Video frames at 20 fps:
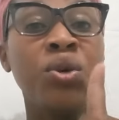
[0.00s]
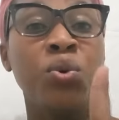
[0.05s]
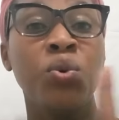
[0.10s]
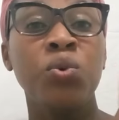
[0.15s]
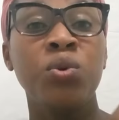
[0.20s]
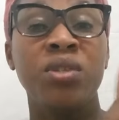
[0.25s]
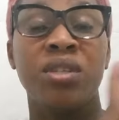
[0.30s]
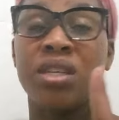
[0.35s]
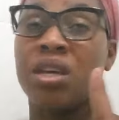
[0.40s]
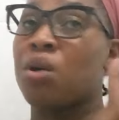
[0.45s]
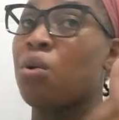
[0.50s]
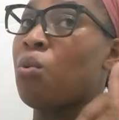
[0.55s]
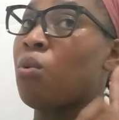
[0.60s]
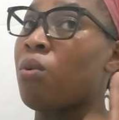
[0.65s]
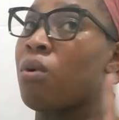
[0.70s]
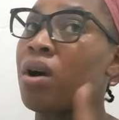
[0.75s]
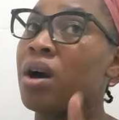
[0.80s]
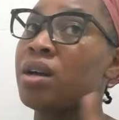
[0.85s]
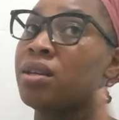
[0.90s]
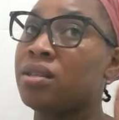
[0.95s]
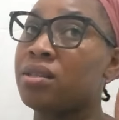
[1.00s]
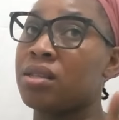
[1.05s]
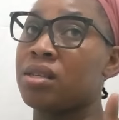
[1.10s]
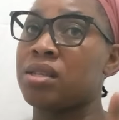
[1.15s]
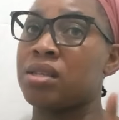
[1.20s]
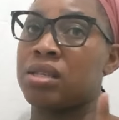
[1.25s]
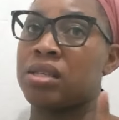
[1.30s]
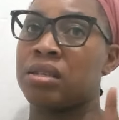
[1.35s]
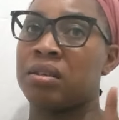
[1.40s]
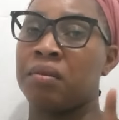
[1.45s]
use it
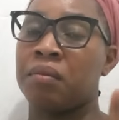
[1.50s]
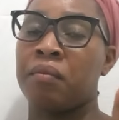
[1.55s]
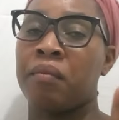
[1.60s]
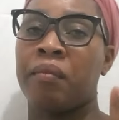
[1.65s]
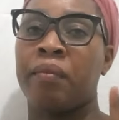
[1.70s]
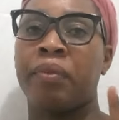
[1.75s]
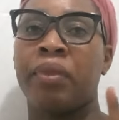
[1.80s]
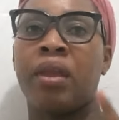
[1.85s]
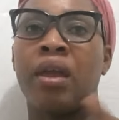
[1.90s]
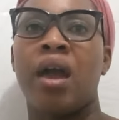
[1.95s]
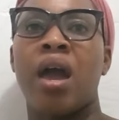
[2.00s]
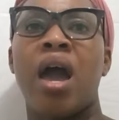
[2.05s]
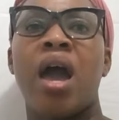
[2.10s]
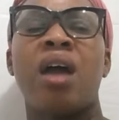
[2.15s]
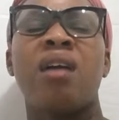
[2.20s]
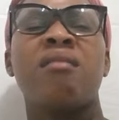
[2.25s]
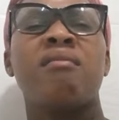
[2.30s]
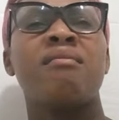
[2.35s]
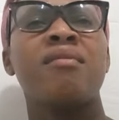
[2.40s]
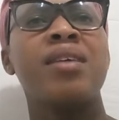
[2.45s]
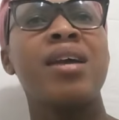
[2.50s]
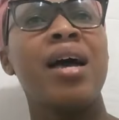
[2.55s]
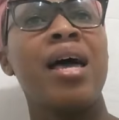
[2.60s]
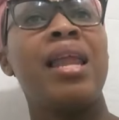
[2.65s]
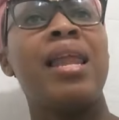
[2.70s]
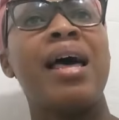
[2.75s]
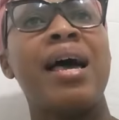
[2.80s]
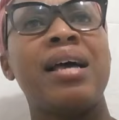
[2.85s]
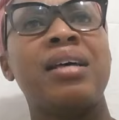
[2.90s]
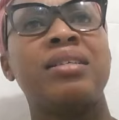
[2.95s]
once, I
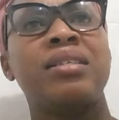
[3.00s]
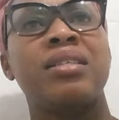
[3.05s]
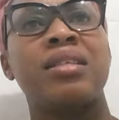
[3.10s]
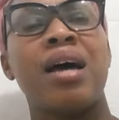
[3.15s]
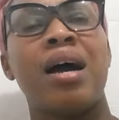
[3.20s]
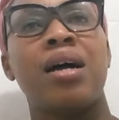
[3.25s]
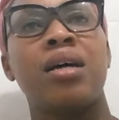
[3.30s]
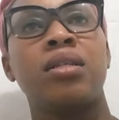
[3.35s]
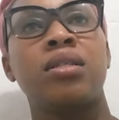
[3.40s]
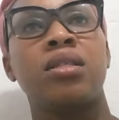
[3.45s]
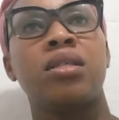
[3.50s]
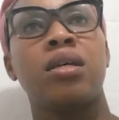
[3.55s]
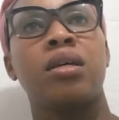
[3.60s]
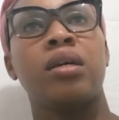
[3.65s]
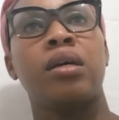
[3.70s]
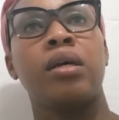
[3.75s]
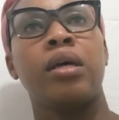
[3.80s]
realize that